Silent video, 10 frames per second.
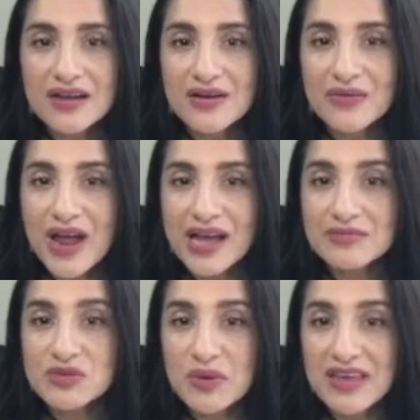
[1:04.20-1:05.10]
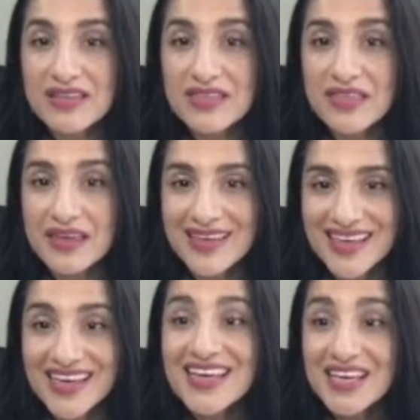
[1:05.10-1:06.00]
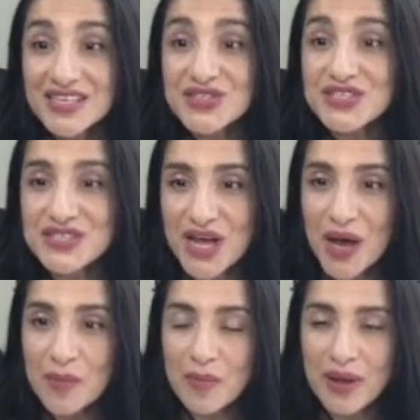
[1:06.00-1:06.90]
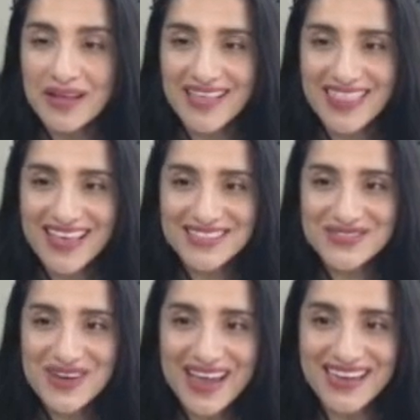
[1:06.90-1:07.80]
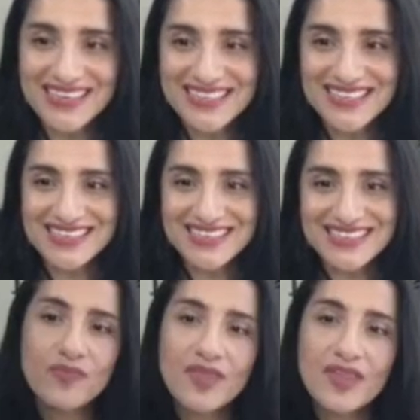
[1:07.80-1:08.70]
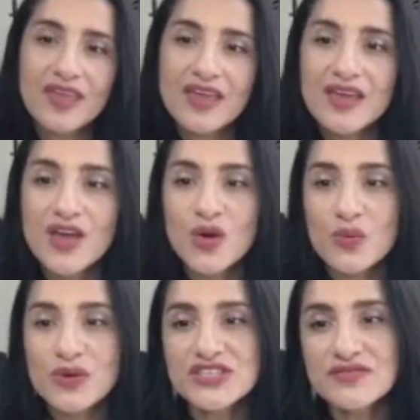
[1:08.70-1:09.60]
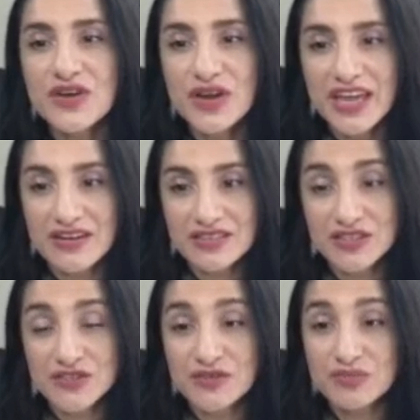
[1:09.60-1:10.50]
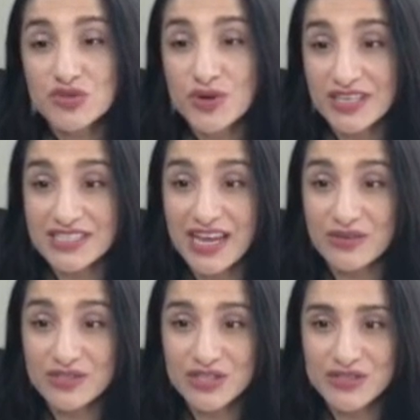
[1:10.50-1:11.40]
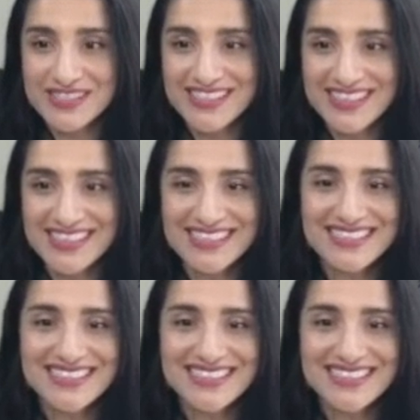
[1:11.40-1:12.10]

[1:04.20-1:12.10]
rhymes with dub. That's right. Which of our characters from Trucktown do you see?